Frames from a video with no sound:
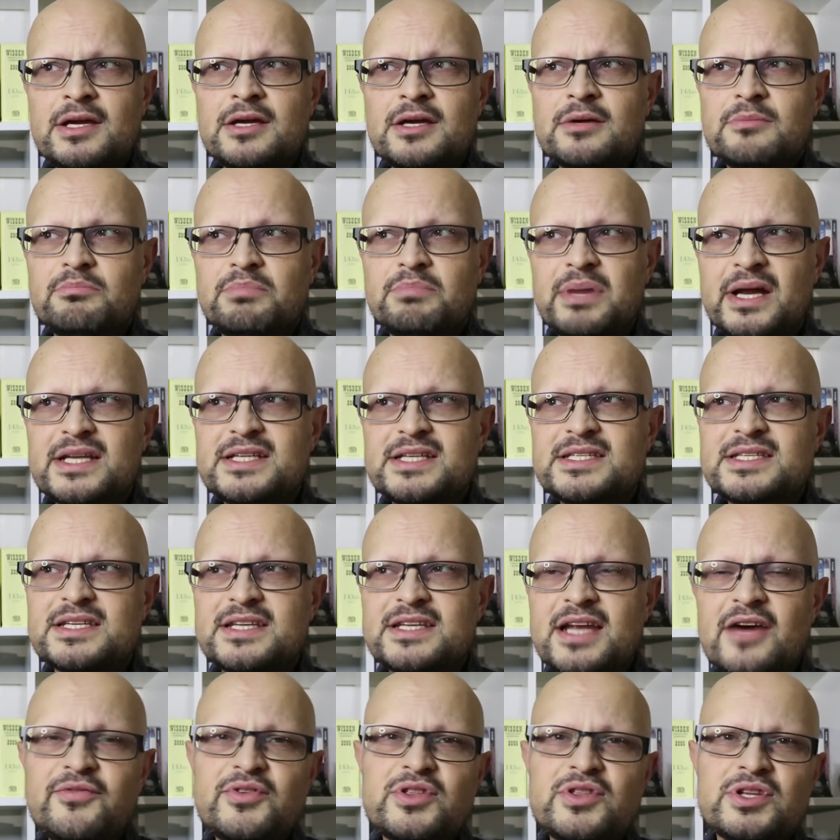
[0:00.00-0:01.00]
But it's
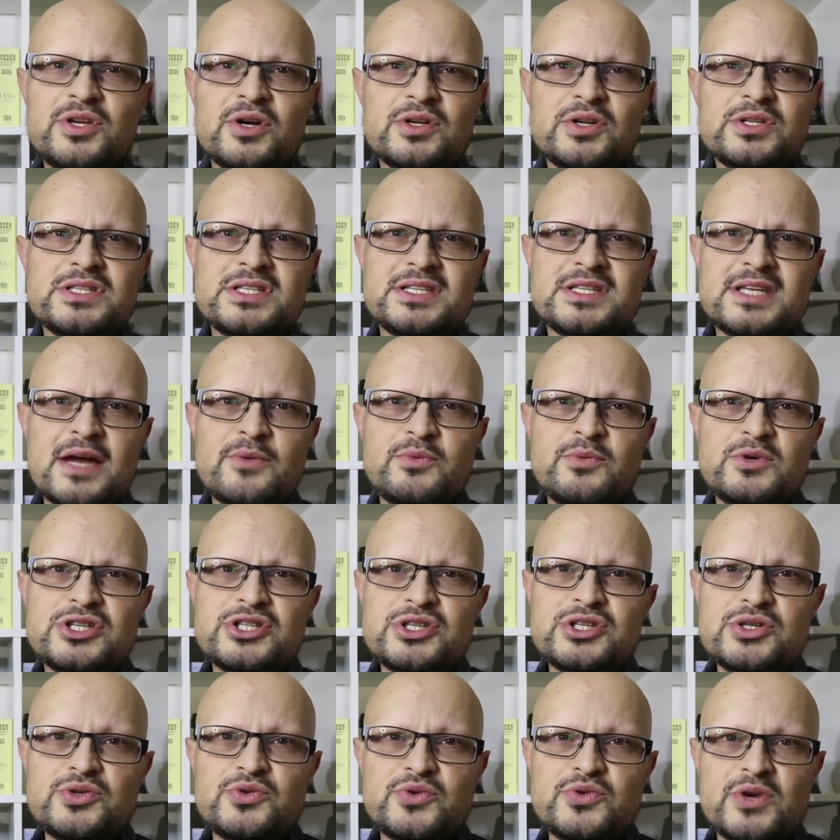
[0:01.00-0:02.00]
enough for the doctor to say we
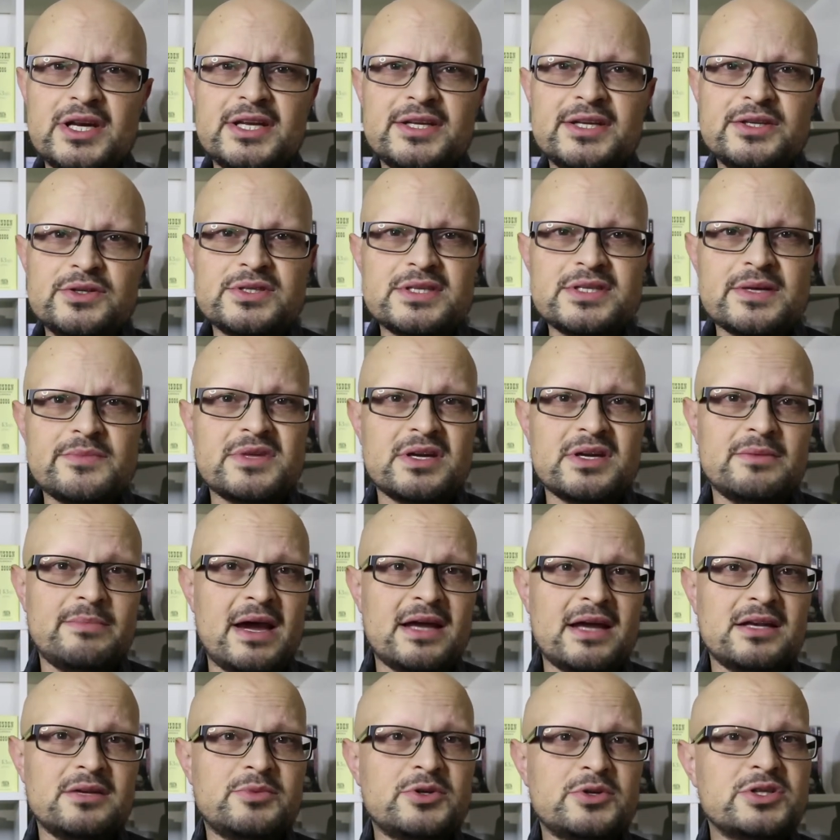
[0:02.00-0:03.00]
should really do something
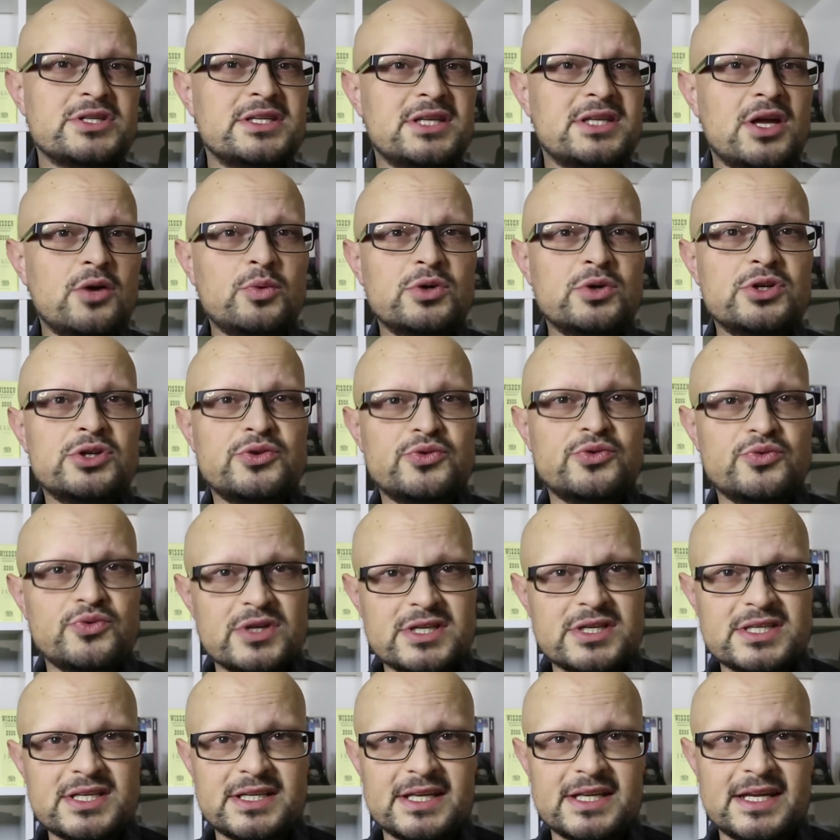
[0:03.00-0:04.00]
about it, because I don't want to
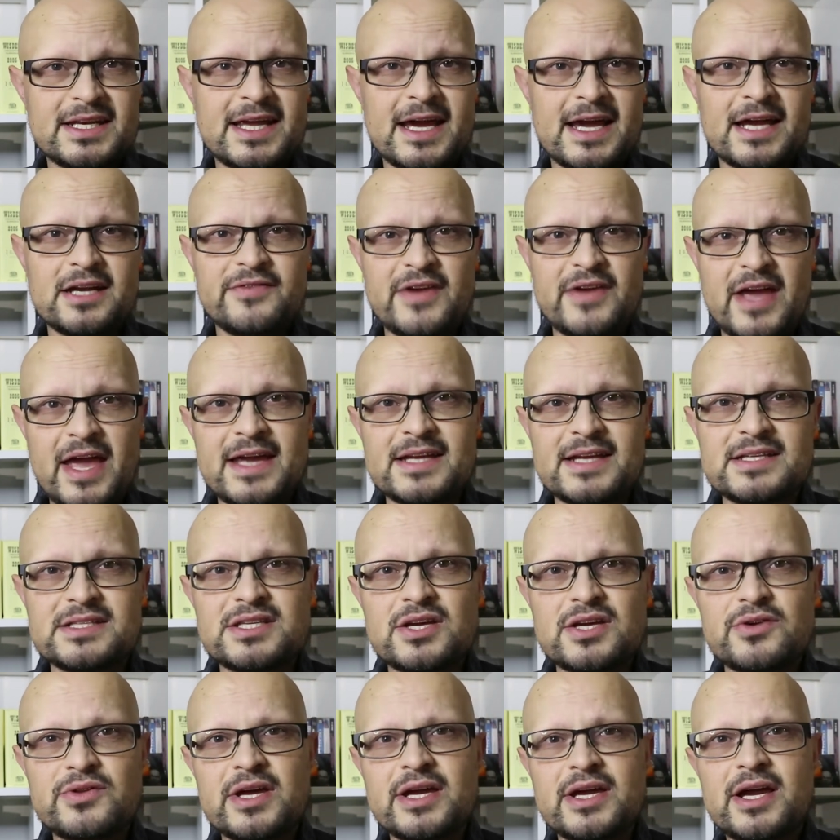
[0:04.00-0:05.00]
risk it getting out of hand.
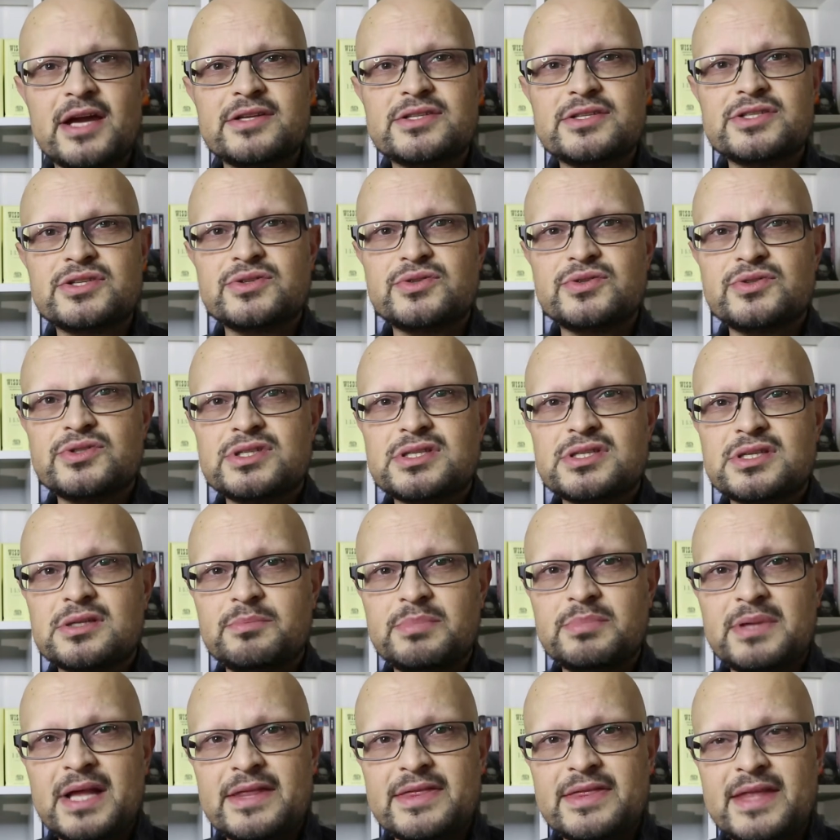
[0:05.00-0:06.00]
So they're going to still
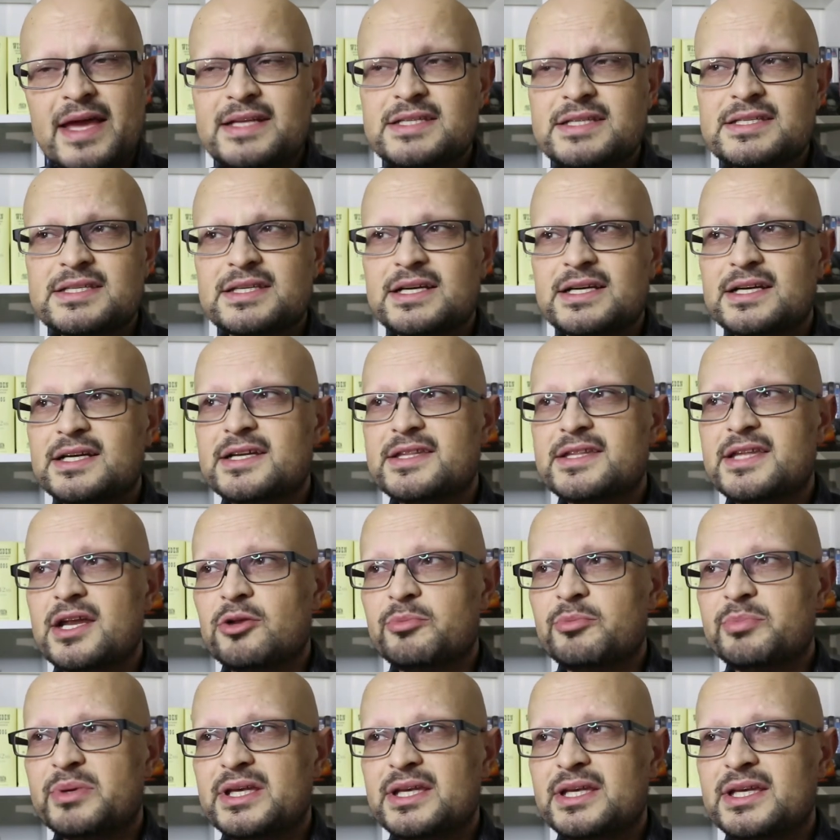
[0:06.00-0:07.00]
plan that. That'll
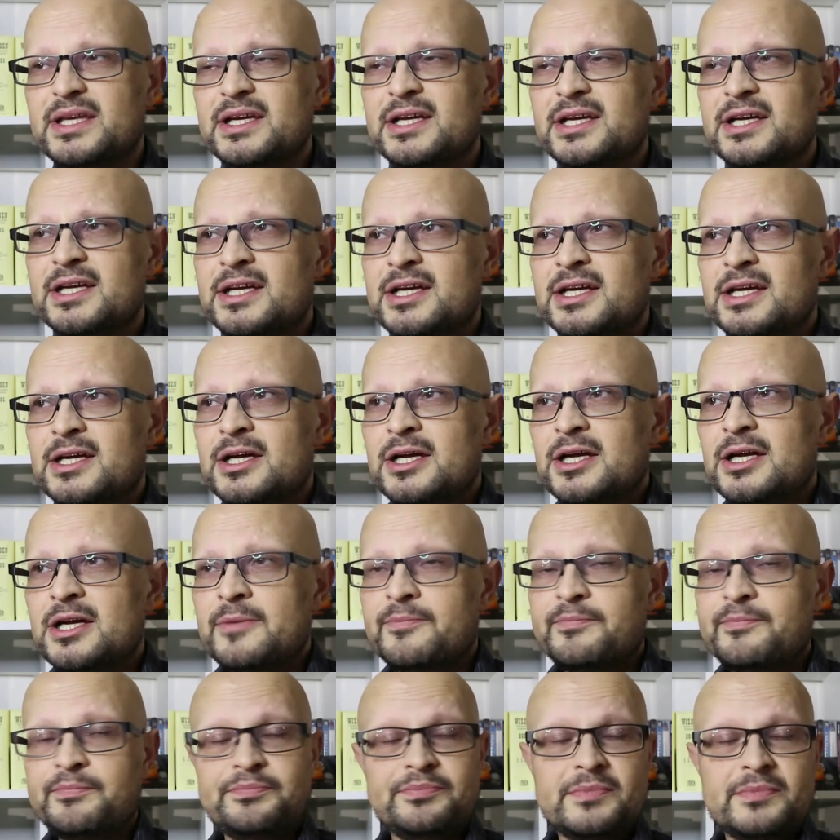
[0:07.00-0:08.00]
be
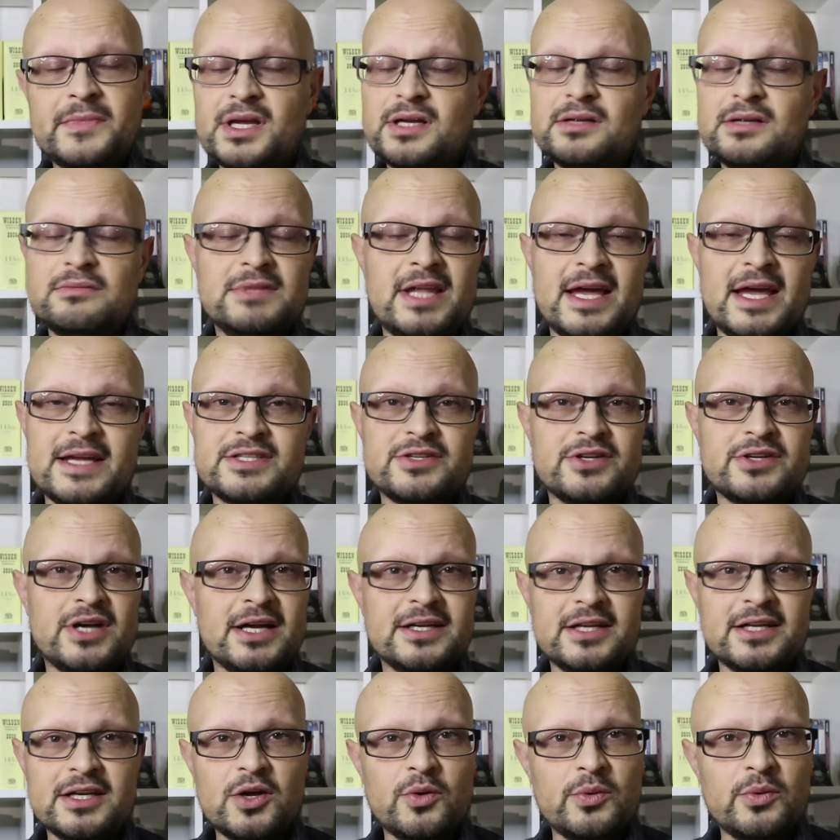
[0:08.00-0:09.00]
later. I
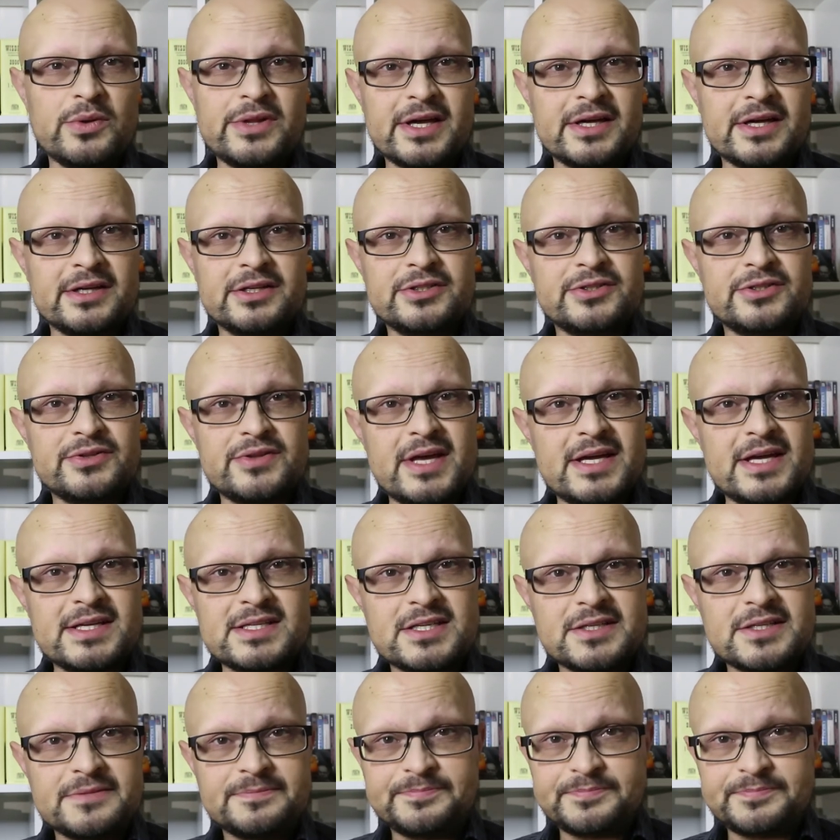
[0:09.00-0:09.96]
don't know when they're going to do that.